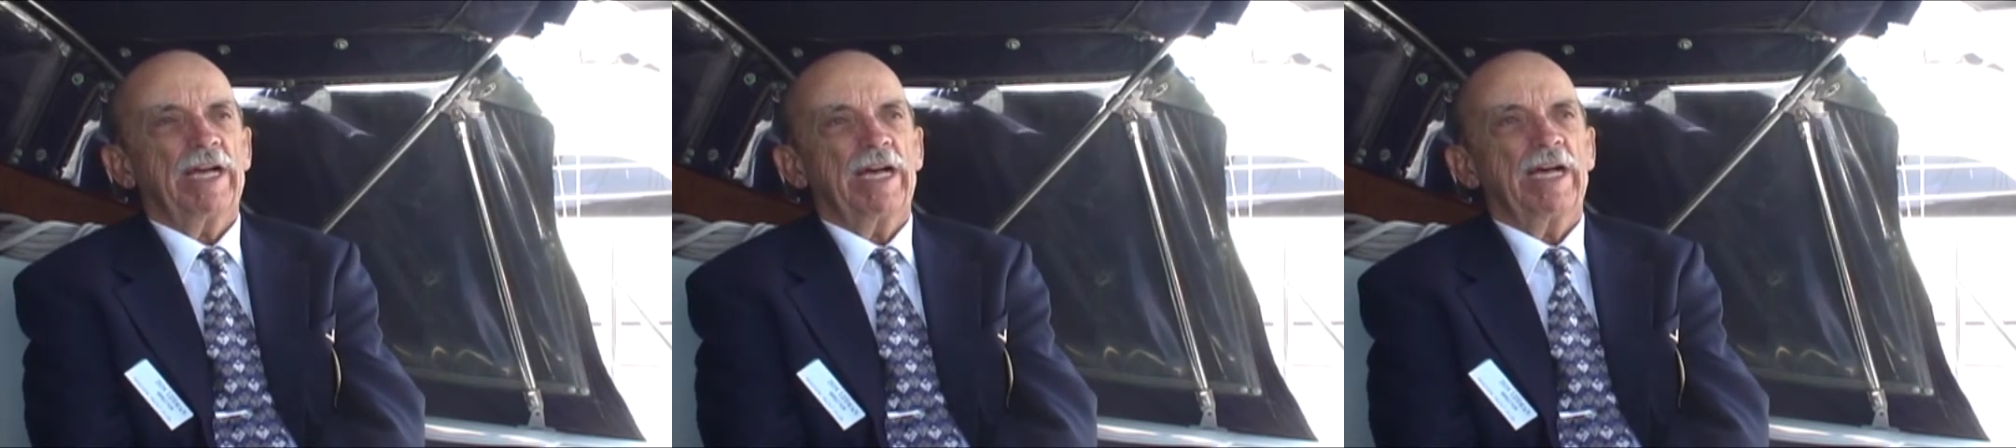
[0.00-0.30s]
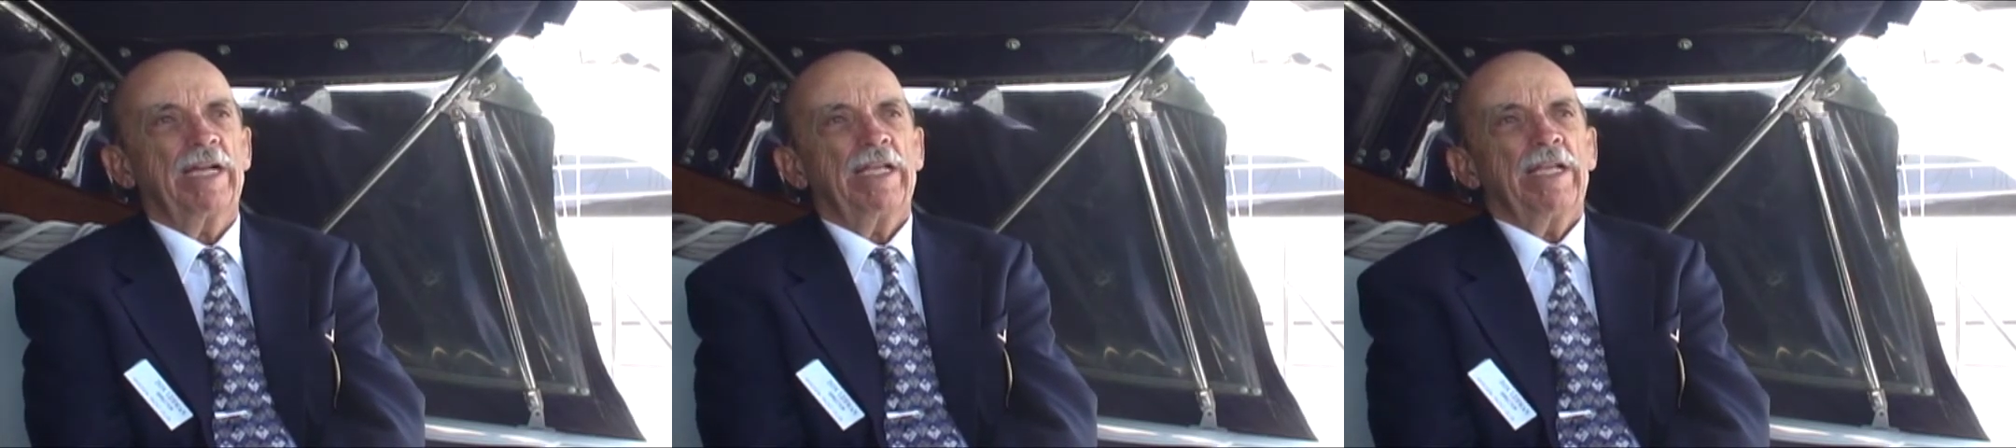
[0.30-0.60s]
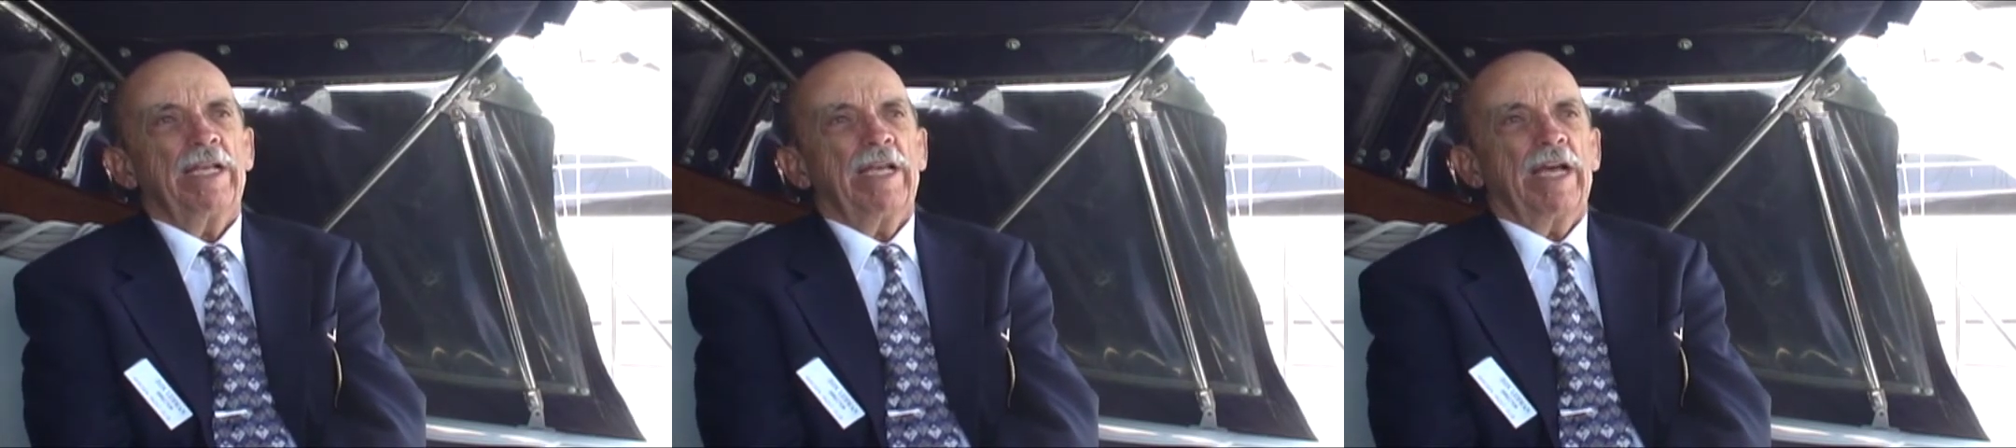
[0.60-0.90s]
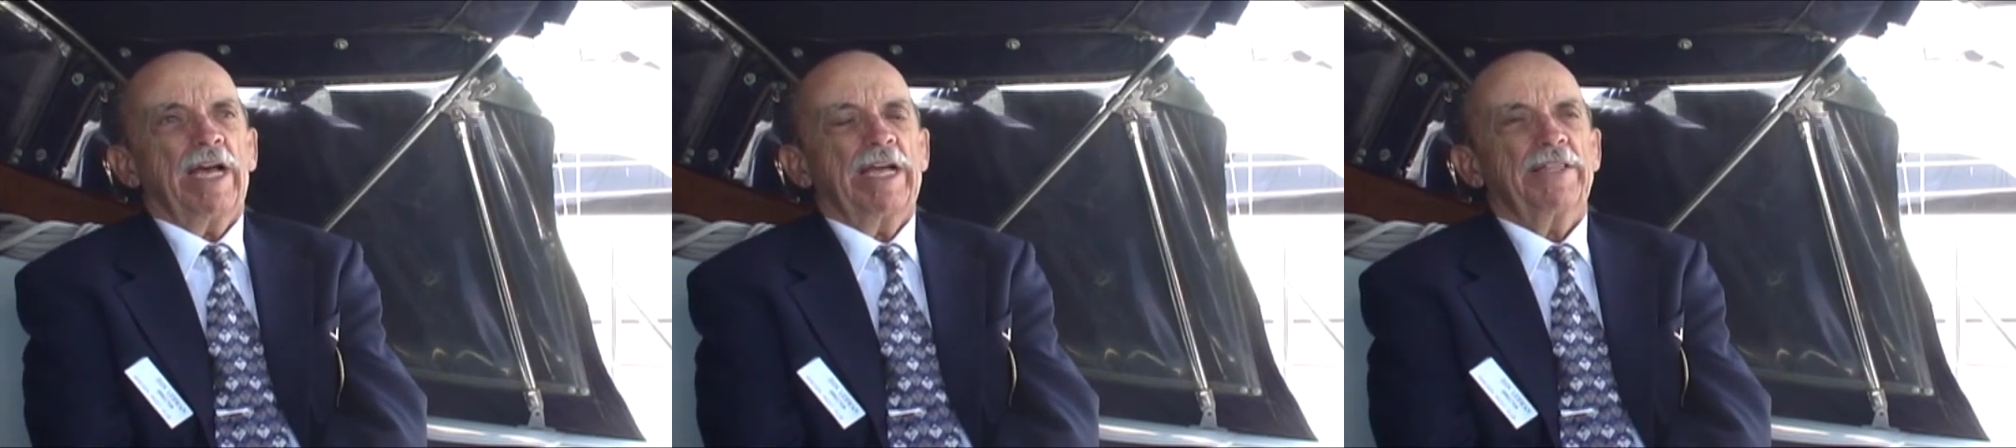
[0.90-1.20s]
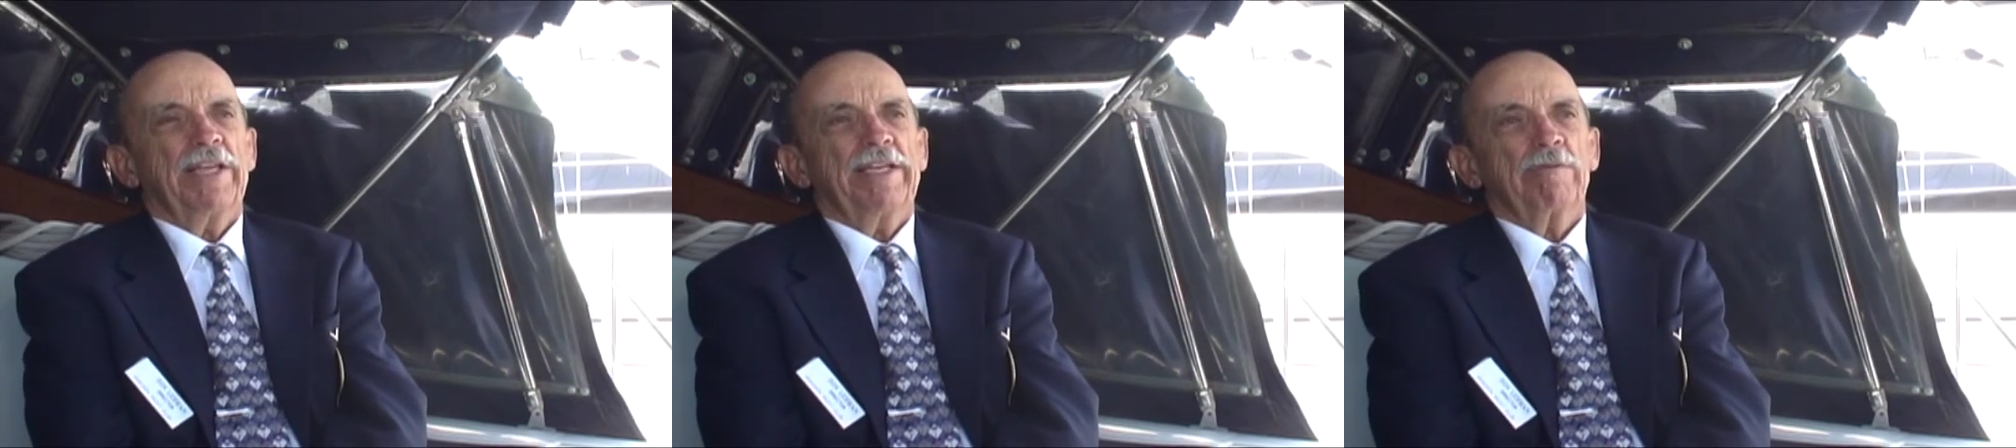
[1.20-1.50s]
I
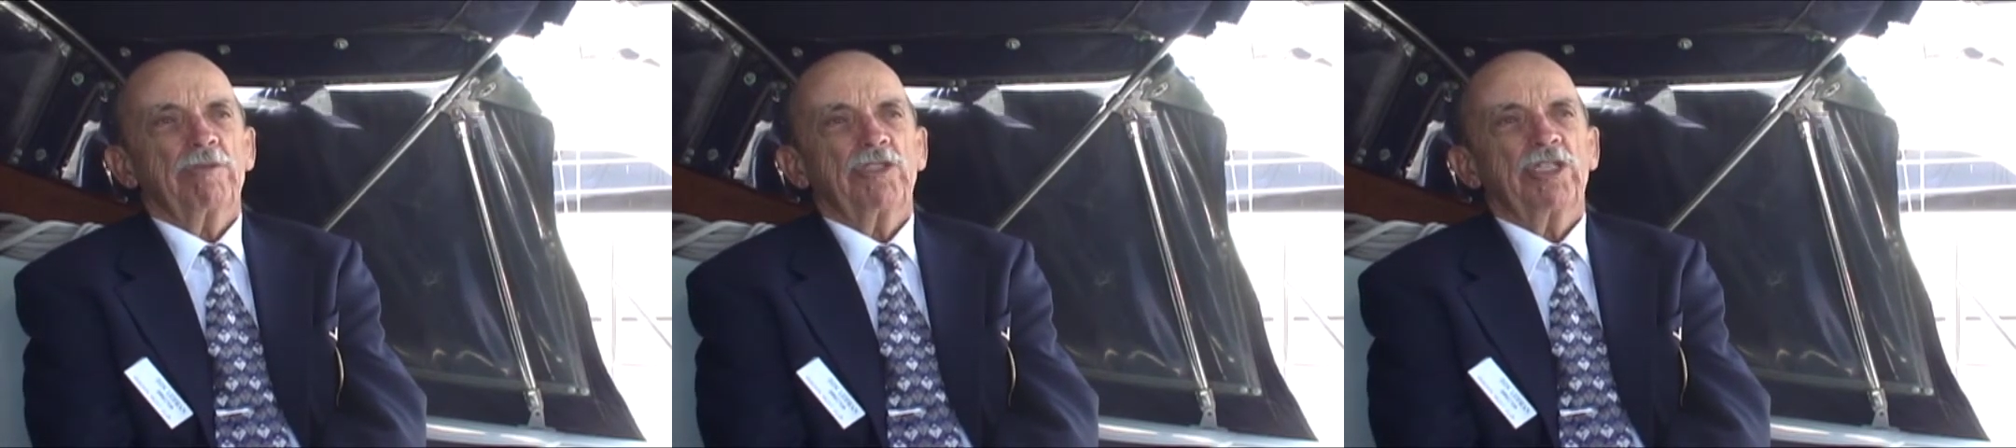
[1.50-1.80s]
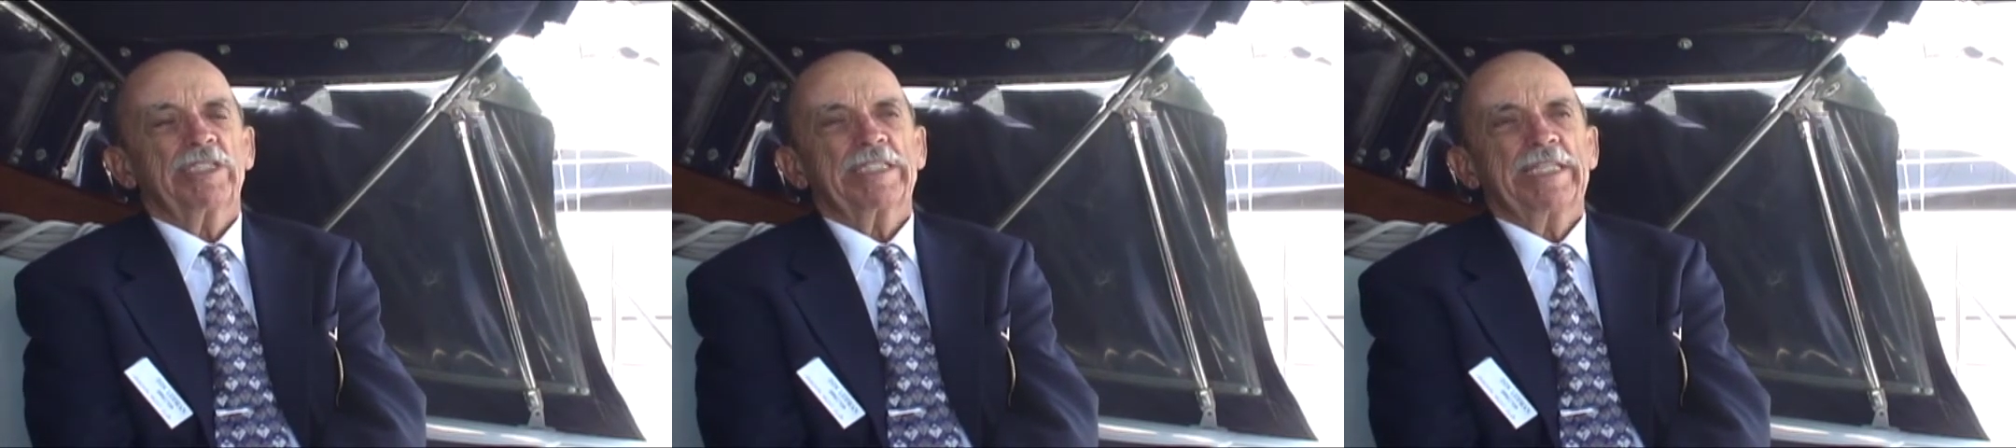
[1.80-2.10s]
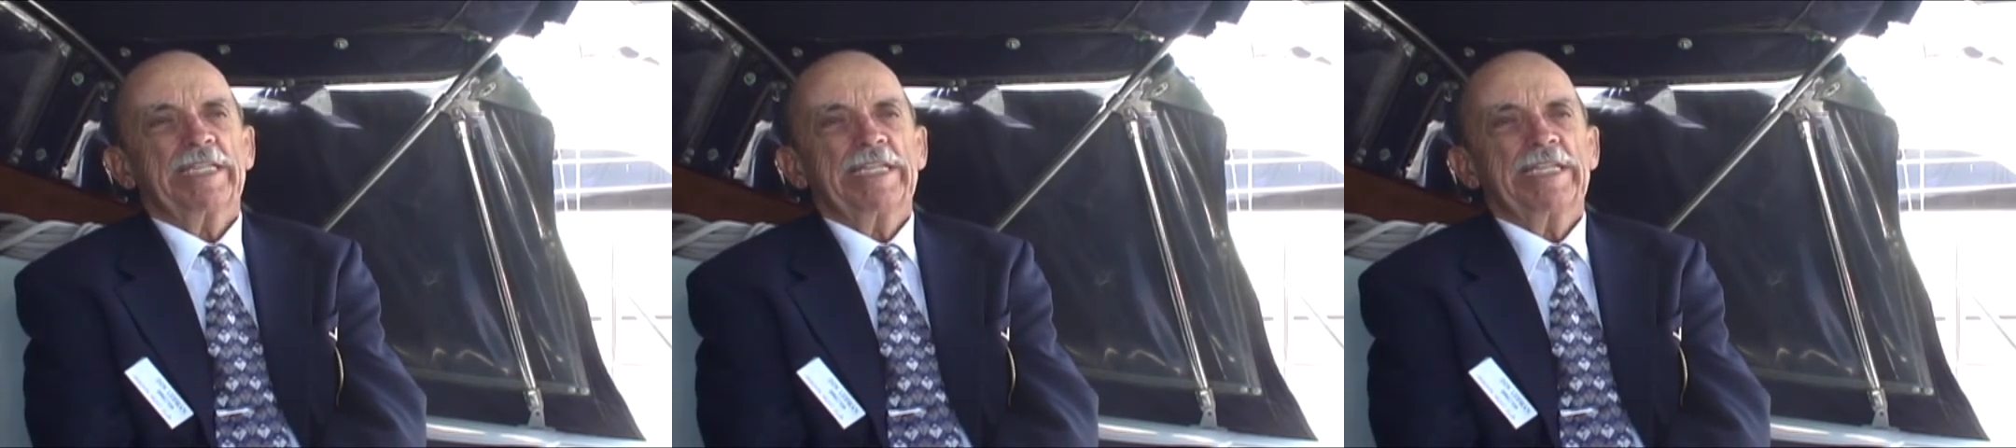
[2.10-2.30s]
think it was just